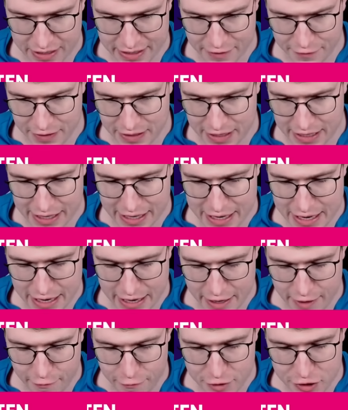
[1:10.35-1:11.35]
And I feel like
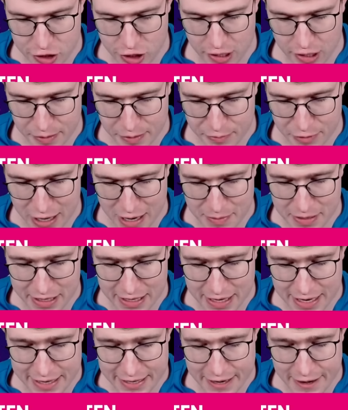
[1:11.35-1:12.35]
if we talk about Mohamed
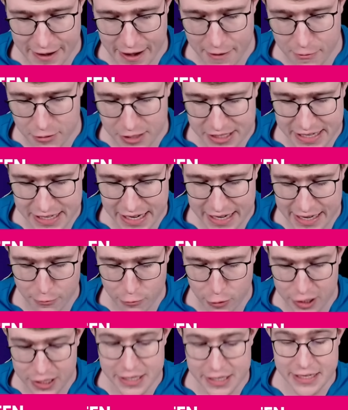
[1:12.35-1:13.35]
Light, and I would say
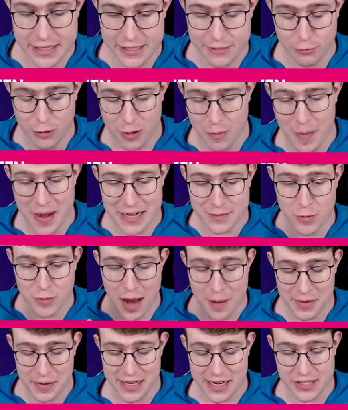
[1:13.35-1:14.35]
like what makes
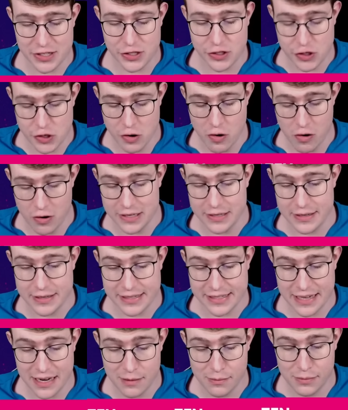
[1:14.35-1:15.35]
Mohamed Light so good at
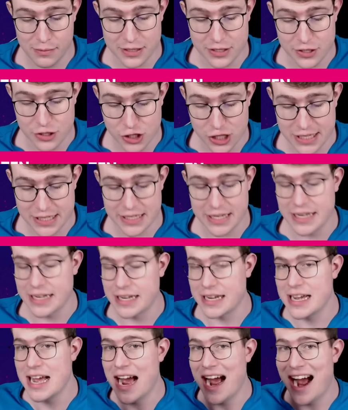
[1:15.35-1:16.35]
example is just
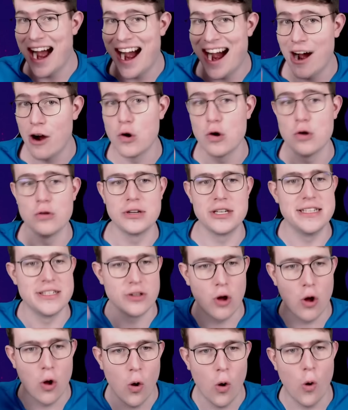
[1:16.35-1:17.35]
like how good
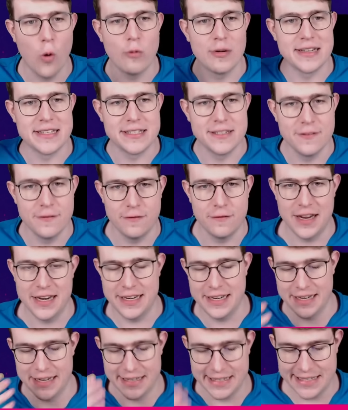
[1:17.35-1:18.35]
he's always
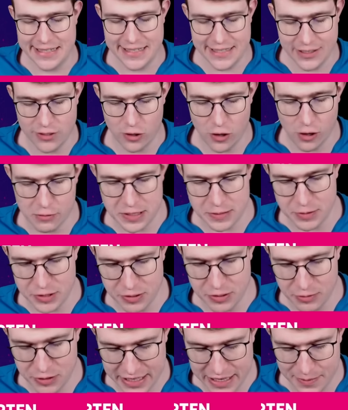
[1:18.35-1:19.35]
defending, and this is always what
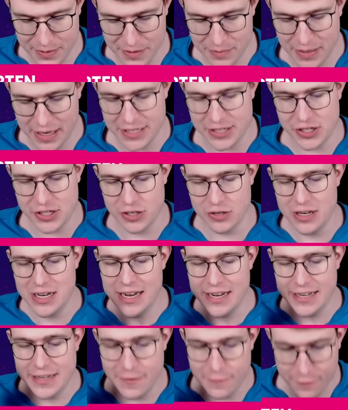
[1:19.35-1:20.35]
you want to keep in mind. So
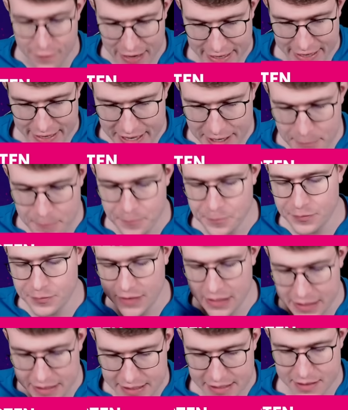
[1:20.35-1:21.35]
defending
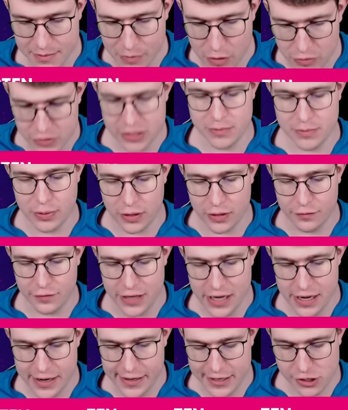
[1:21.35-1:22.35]
is the most important
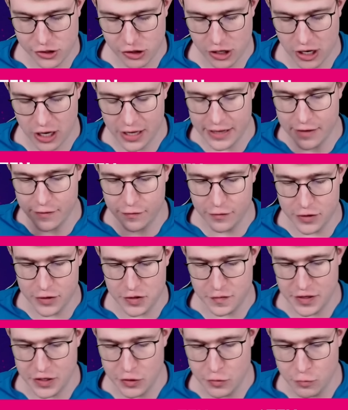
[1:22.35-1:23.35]
thing in Clash Royale, and the
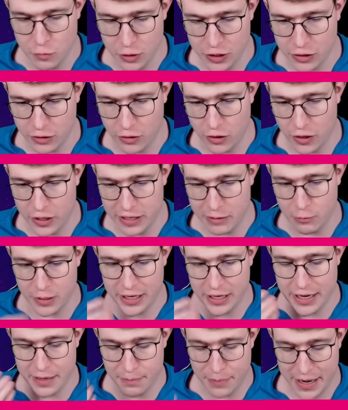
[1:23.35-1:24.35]
first thing you want to learn and want
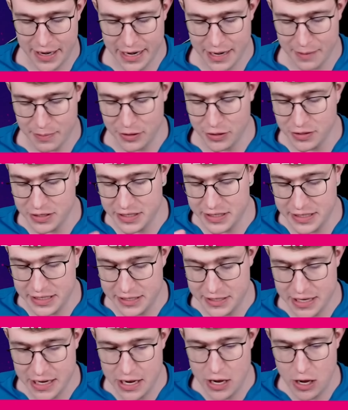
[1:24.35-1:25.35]
to get better at, because
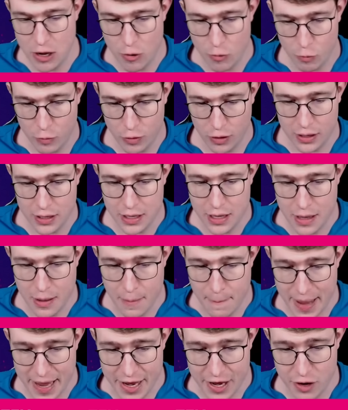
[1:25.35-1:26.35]
this will
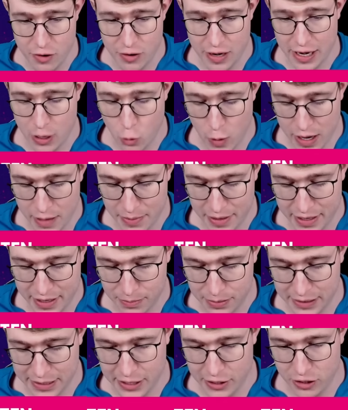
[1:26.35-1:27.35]
make you like a way better
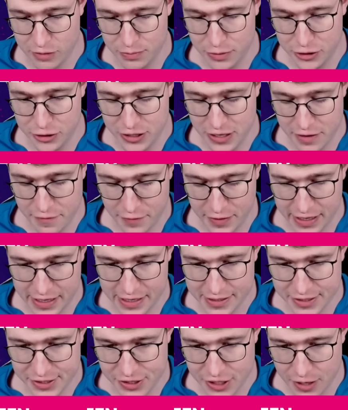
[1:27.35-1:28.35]
player compared to everything
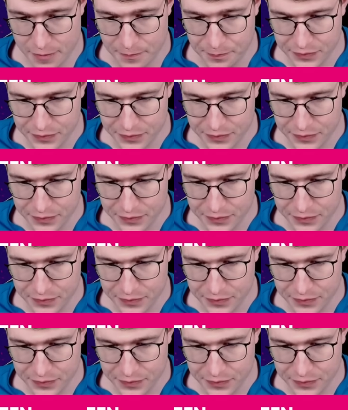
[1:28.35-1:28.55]
else.